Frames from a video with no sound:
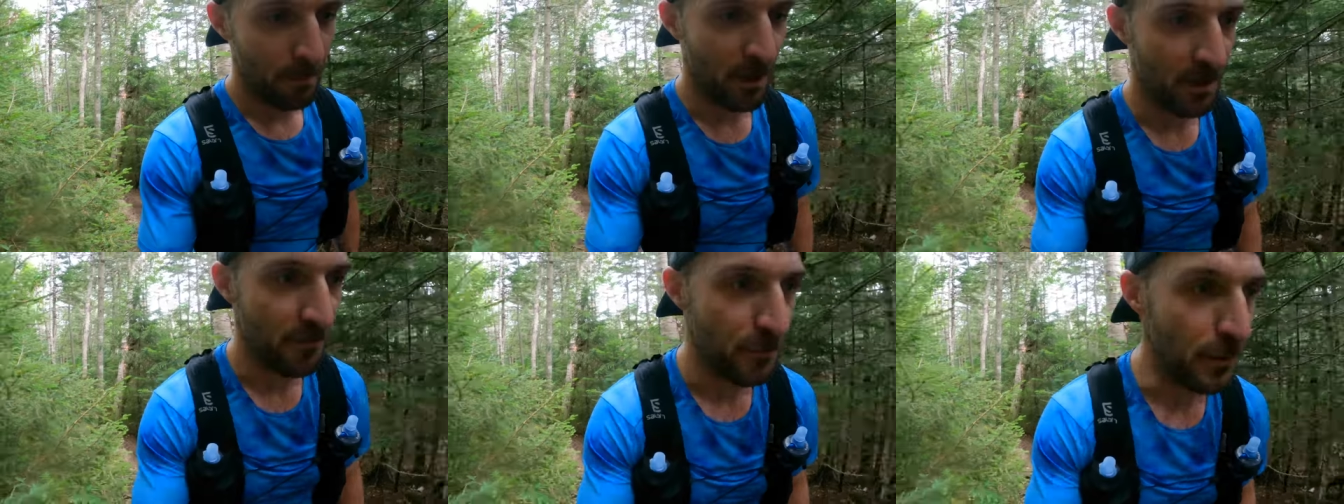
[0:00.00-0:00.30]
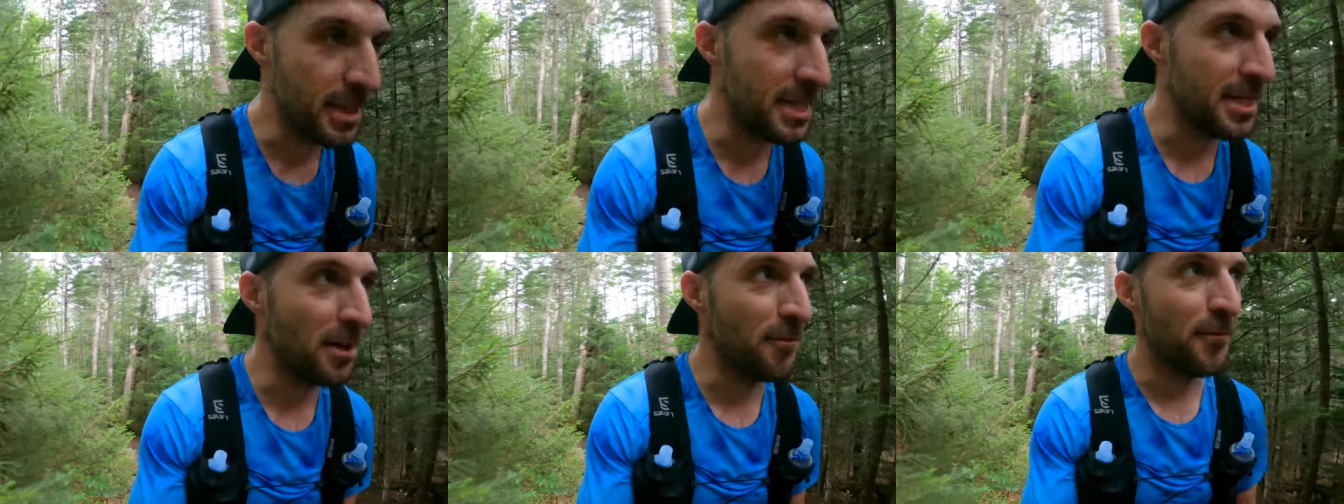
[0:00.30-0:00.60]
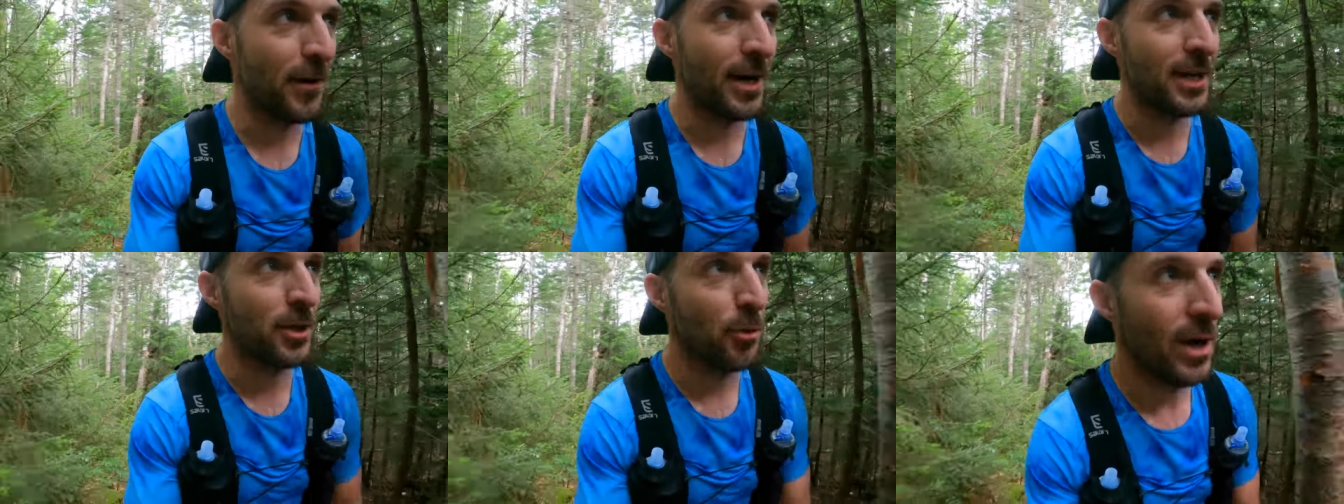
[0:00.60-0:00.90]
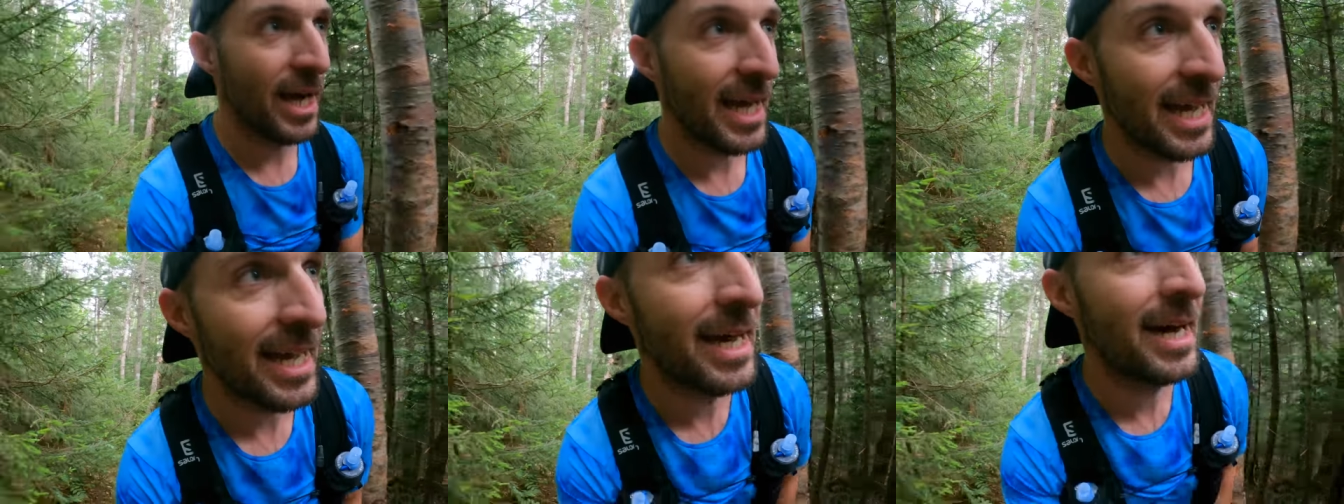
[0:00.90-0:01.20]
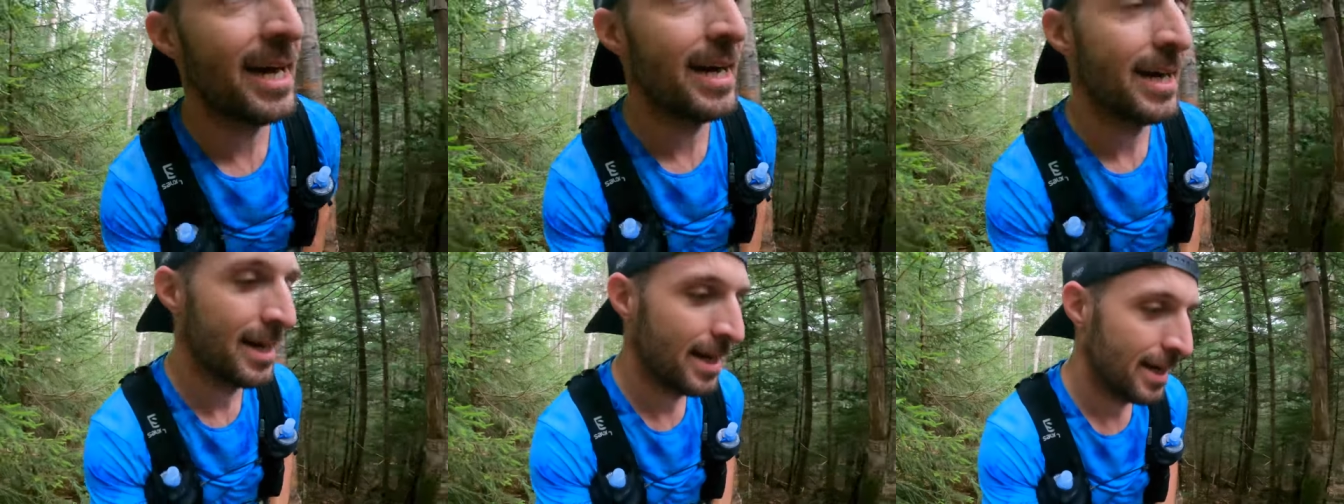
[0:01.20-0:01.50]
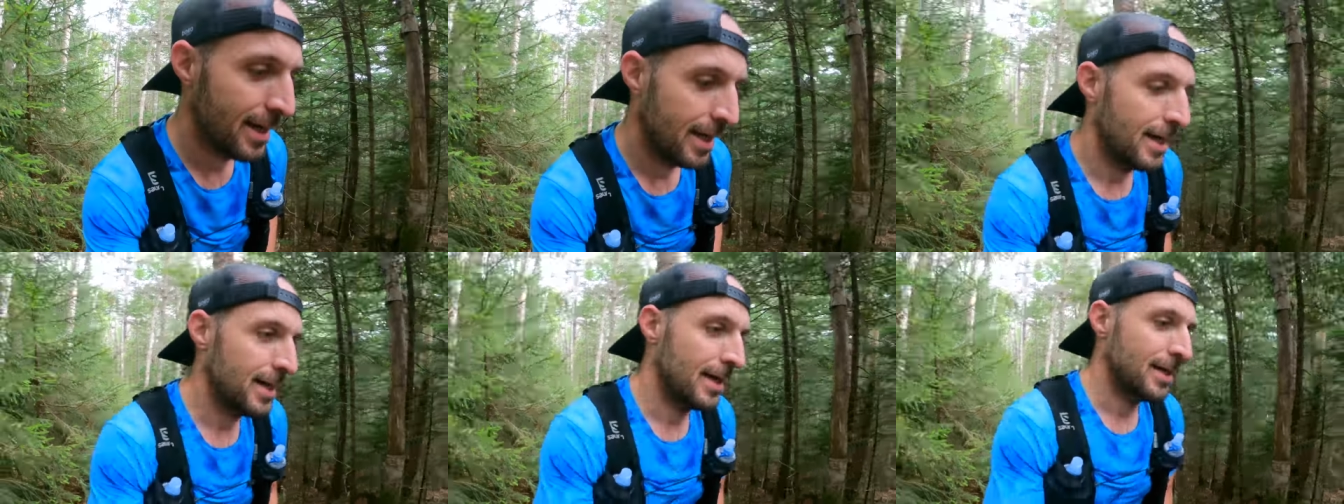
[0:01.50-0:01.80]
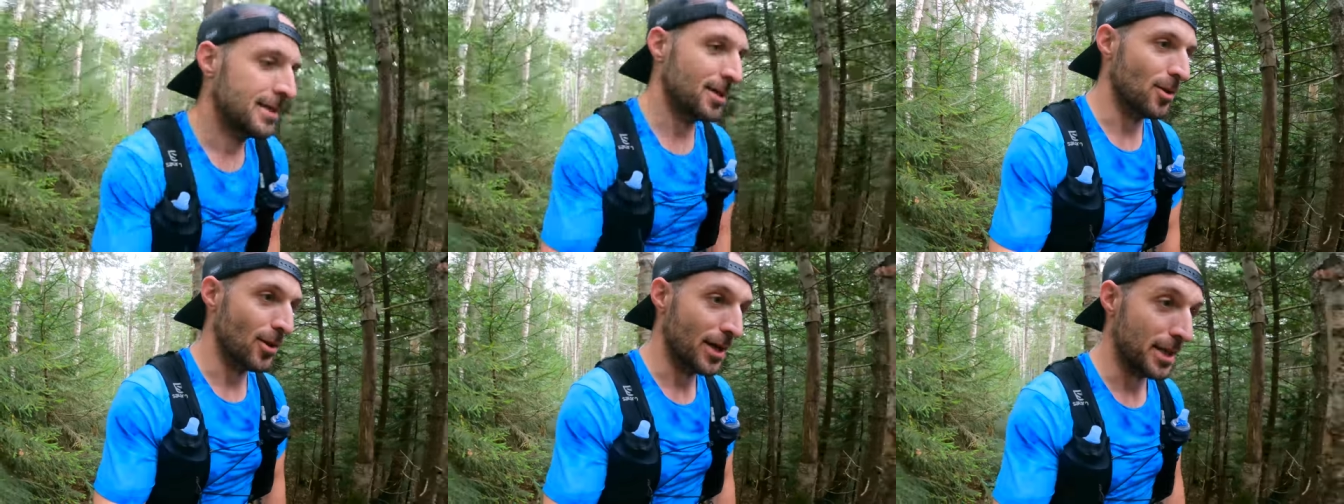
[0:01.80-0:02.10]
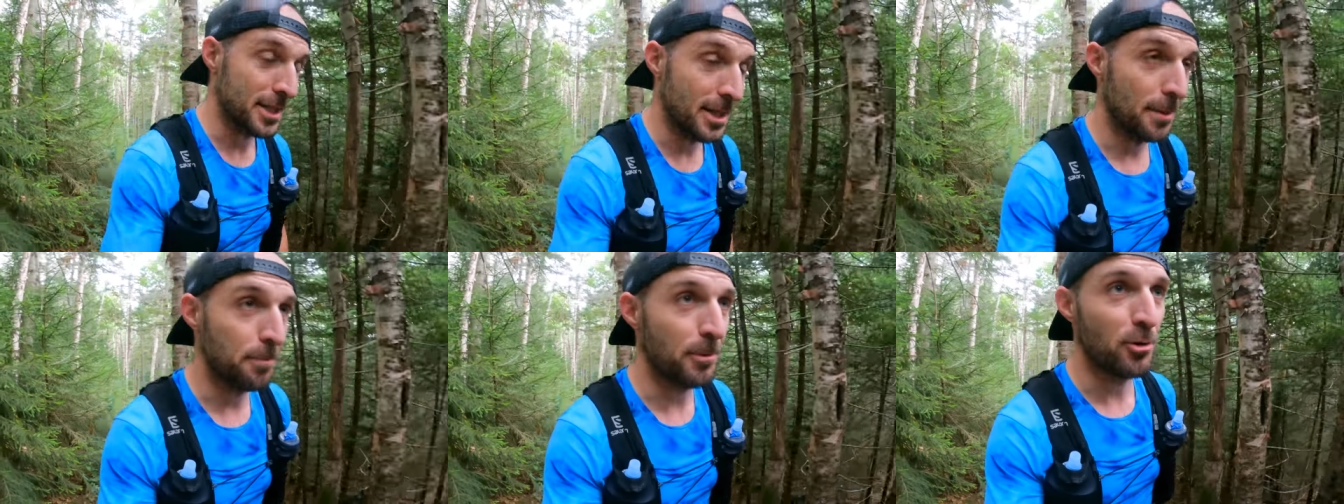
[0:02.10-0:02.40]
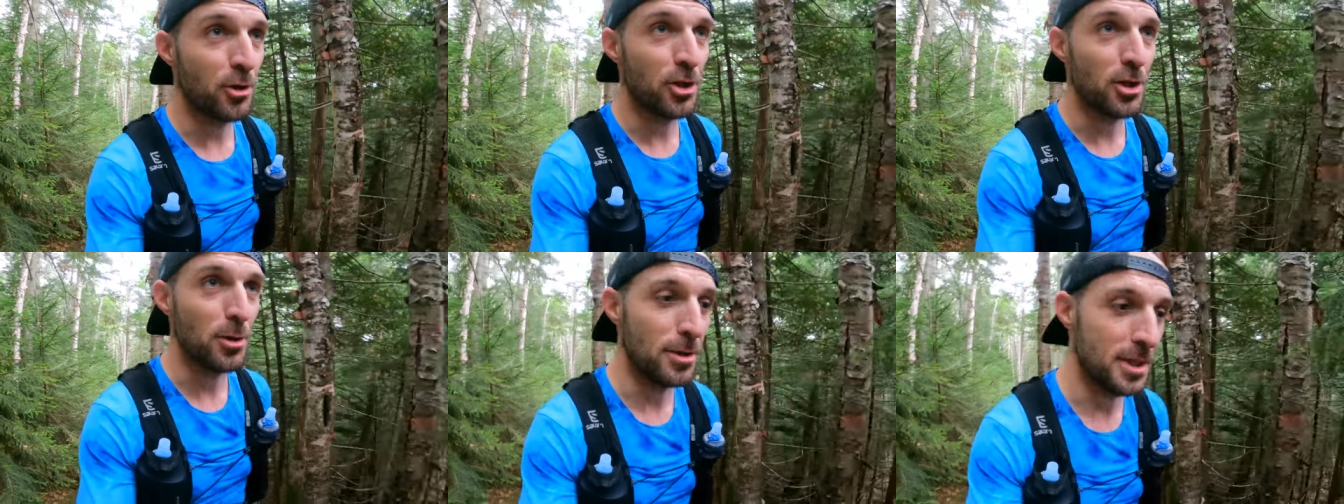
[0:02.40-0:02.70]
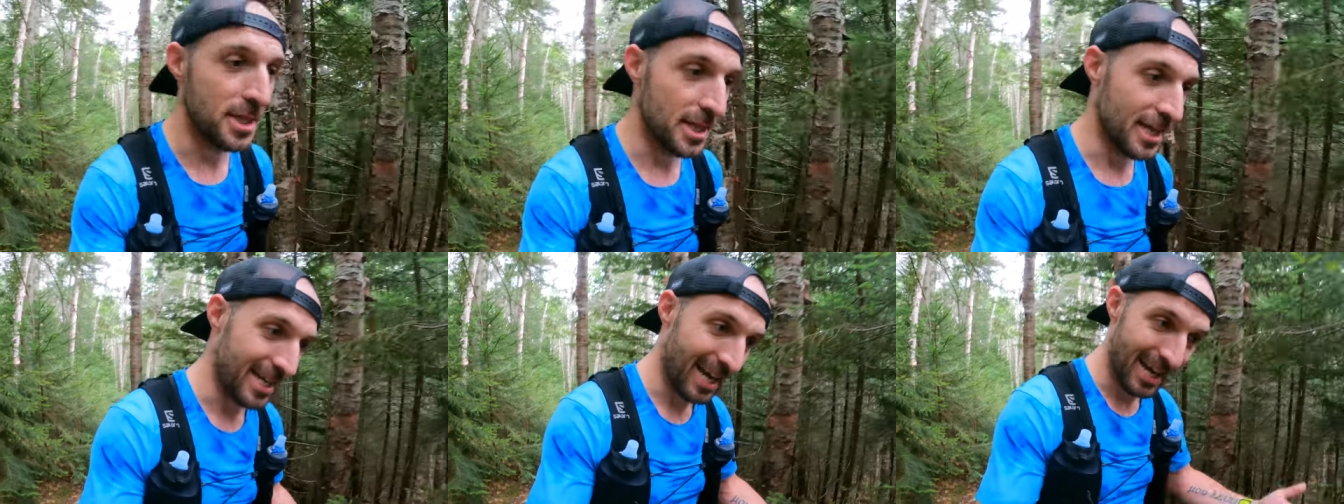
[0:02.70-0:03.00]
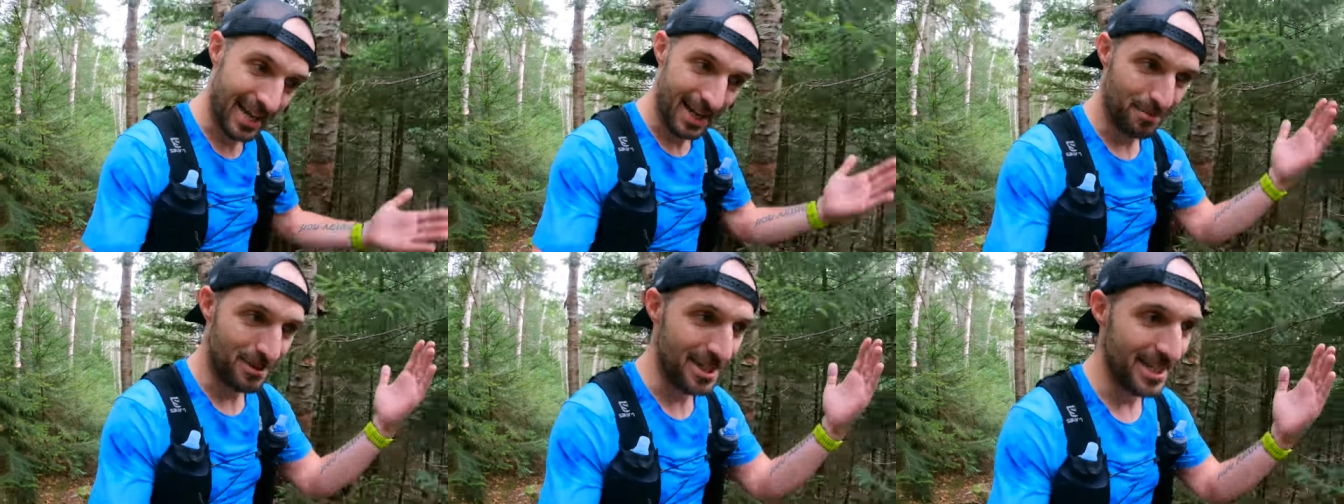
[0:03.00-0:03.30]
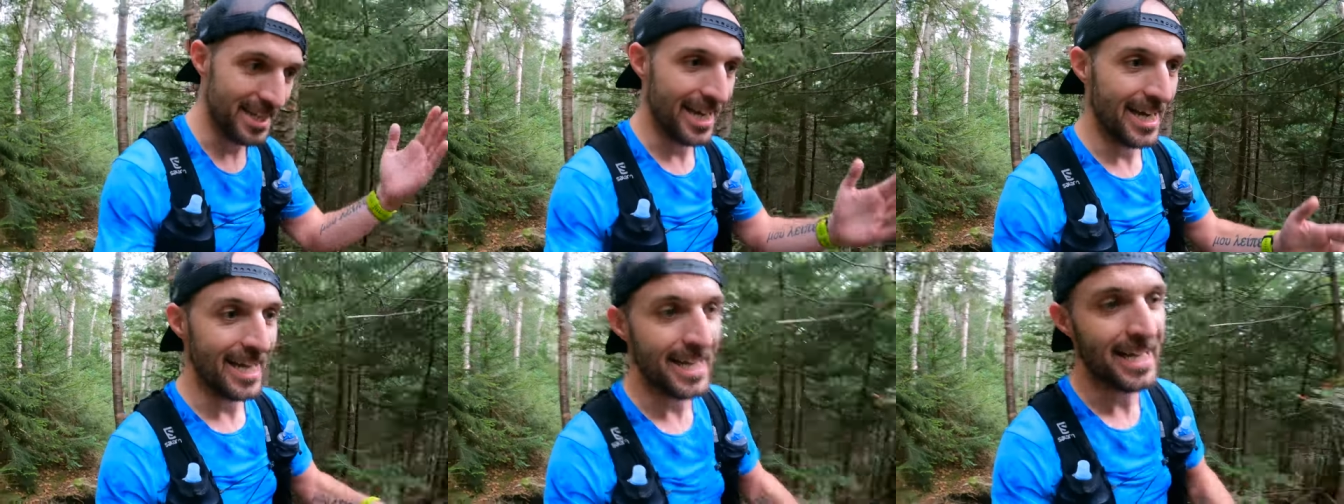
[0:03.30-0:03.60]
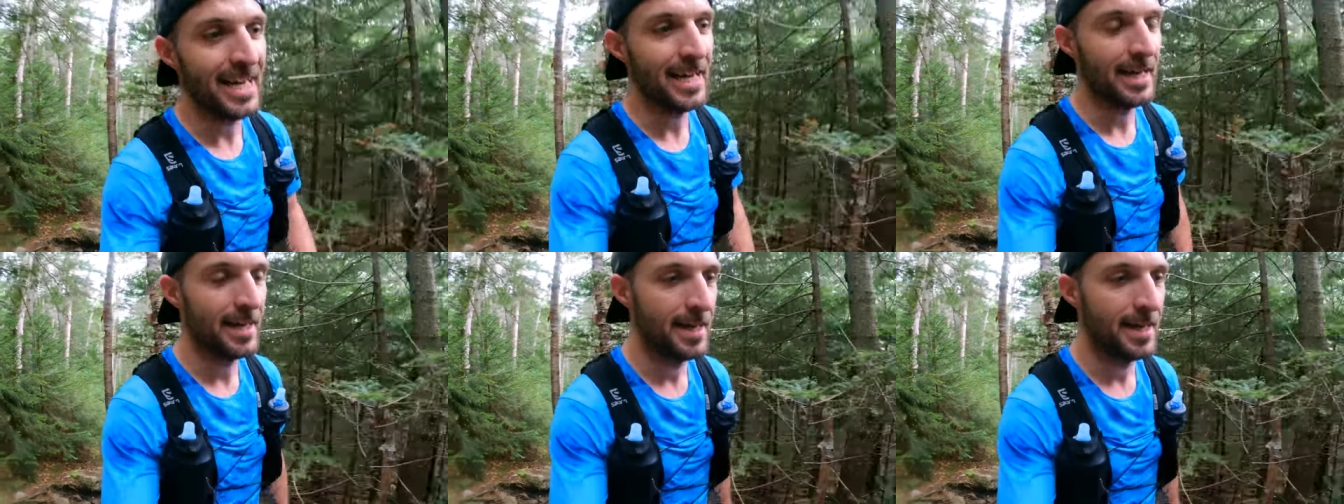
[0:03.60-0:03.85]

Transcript: But if you still find a way to lace up your shoes like I am today